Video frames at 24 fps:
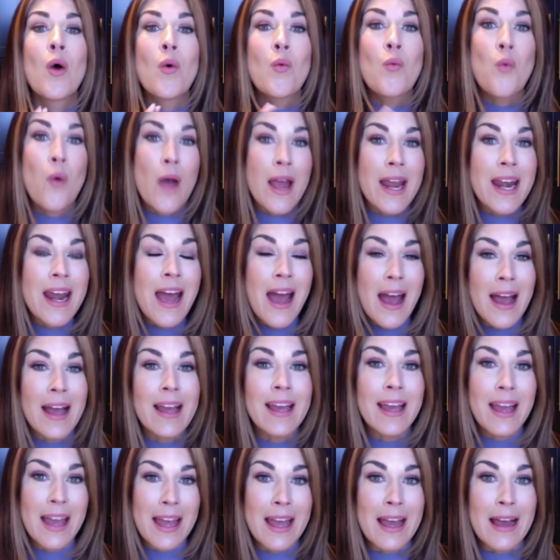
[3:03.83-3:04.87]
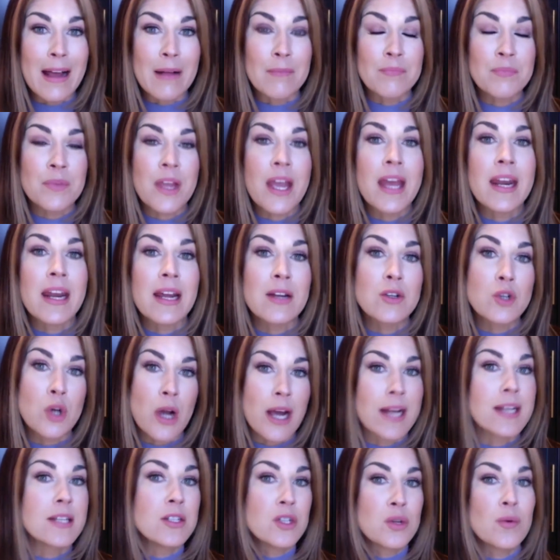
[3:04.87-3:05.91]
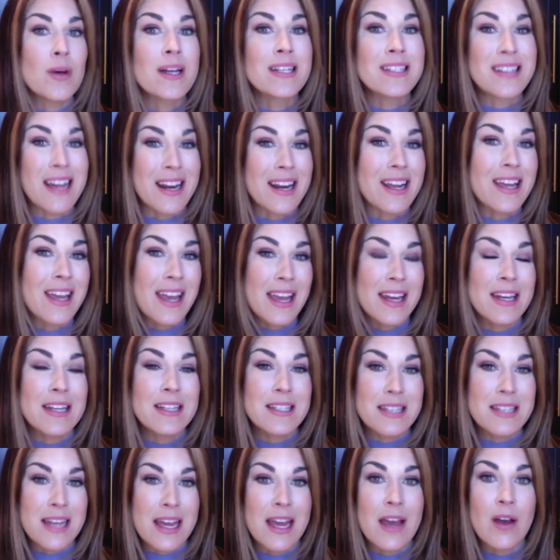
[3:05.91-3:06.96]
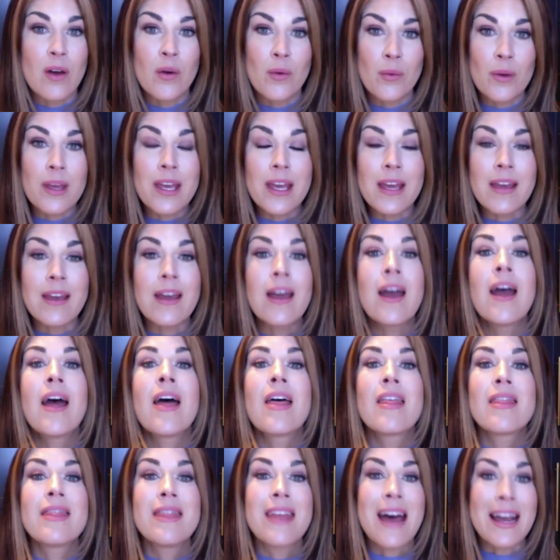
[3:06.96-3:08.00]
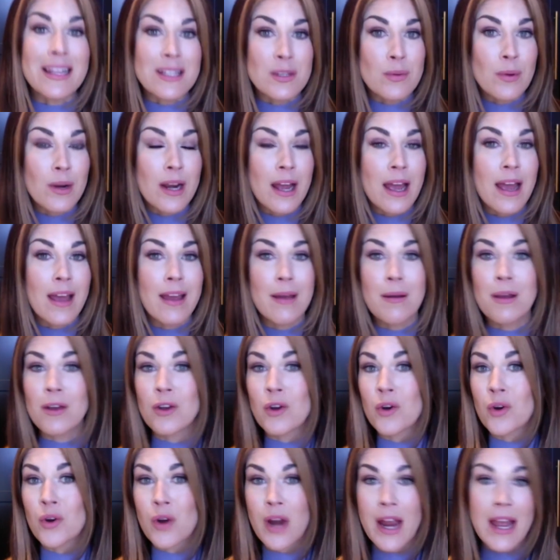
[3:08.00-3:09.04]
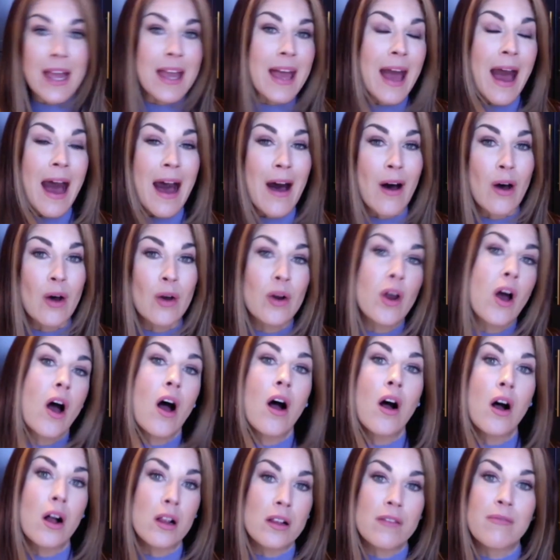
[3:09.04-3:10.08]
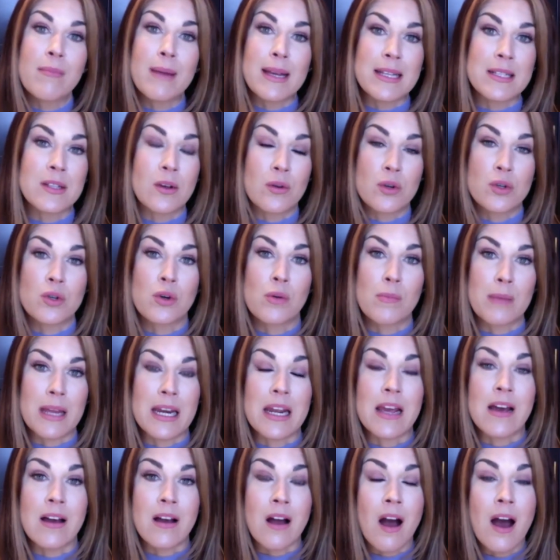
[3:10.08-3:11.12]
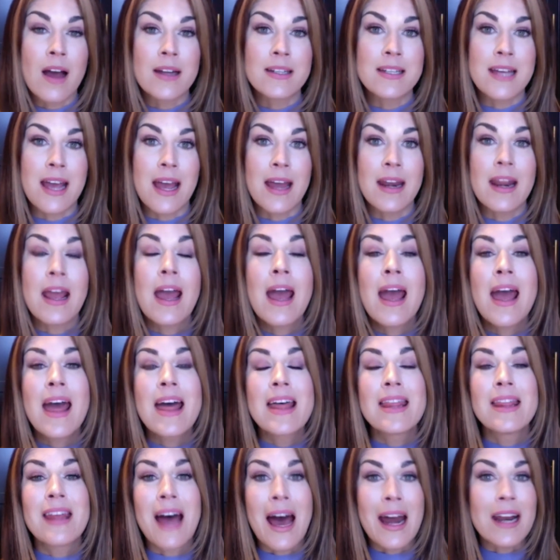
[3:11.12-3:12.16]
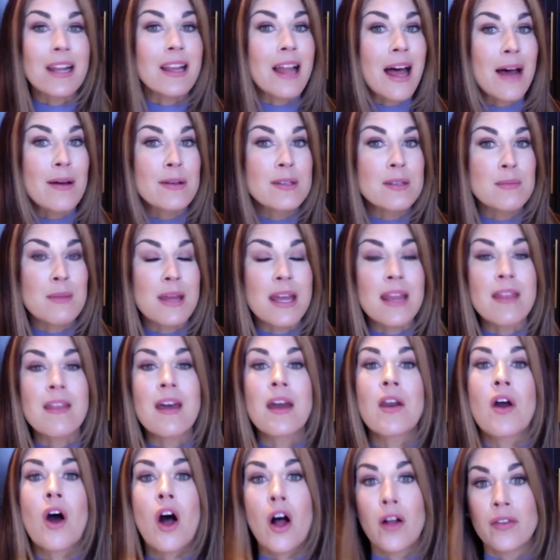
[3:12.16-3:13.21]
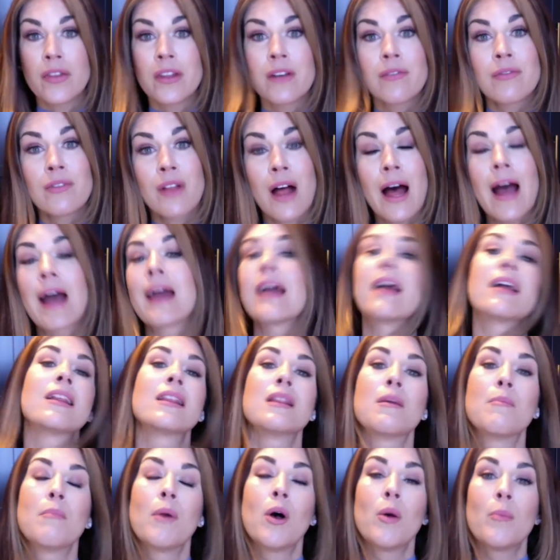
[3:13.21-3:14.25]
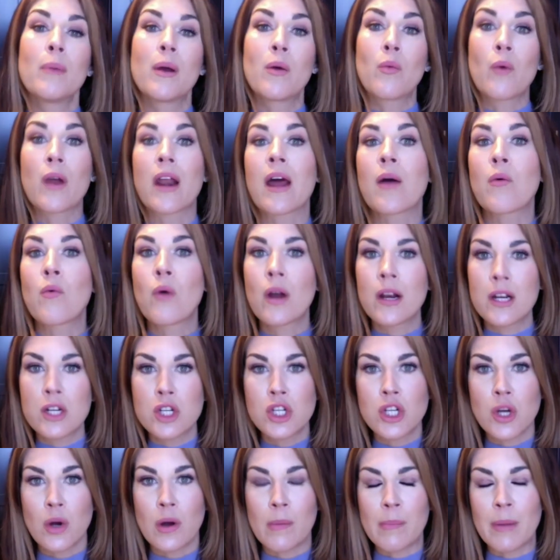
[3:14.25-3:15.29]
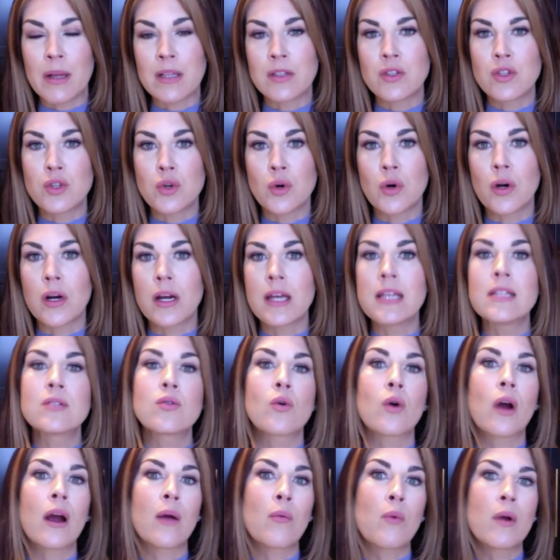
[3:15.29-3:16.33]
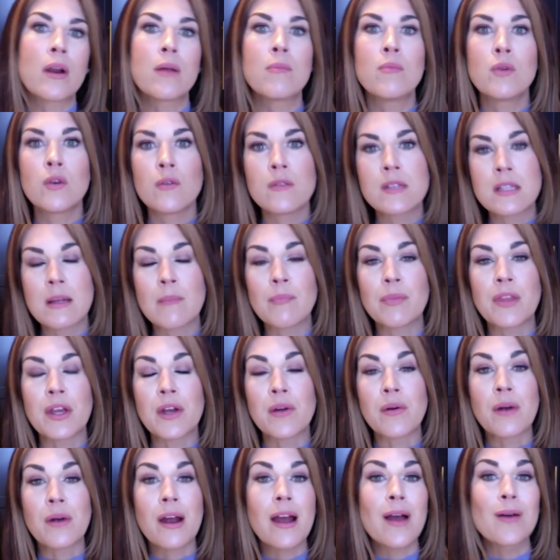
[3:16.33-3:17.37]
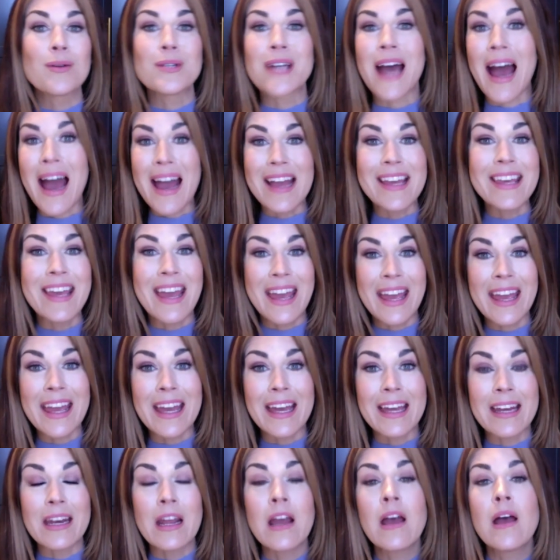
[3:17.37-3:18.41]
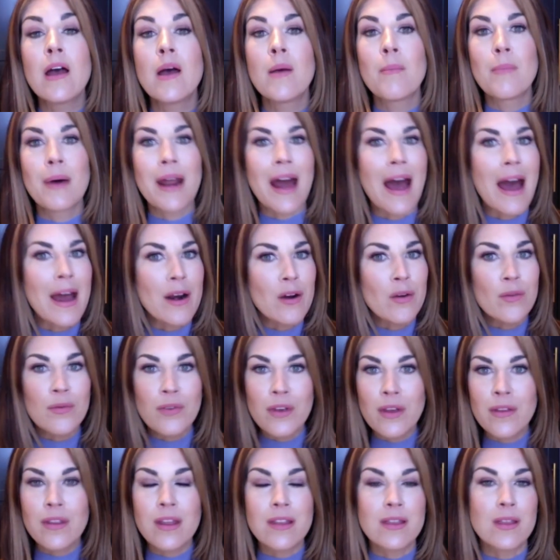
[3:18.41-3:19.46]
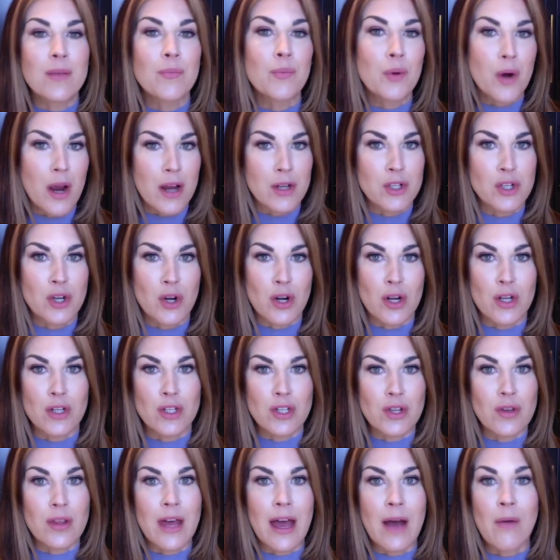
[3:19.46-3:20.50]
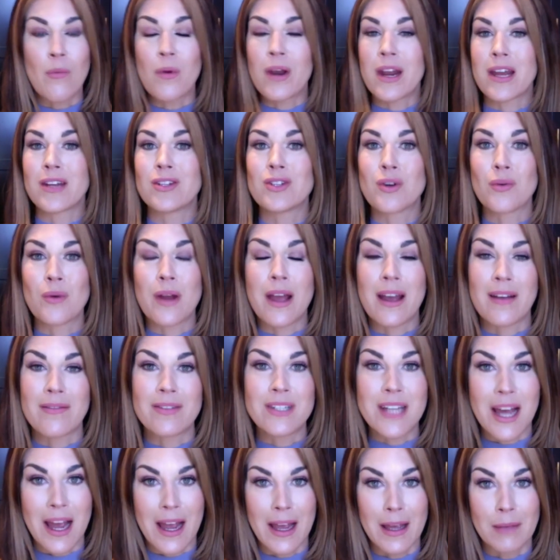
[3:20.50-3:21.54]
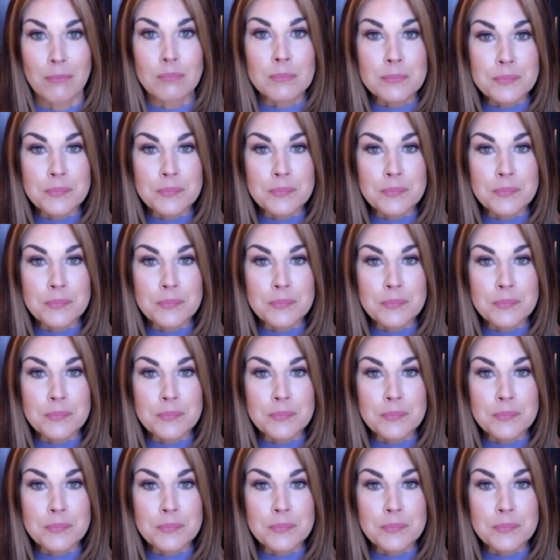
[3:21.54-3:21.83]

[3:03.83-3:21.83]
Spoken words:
When I am, and I try to do a dedicated day a week, that's when I crank out all of my social media content. That allows me then on the fly in the moment when I want to show up on stories or I want to move something around, I can, but I don't feel then the pressure to do that when I don't have time.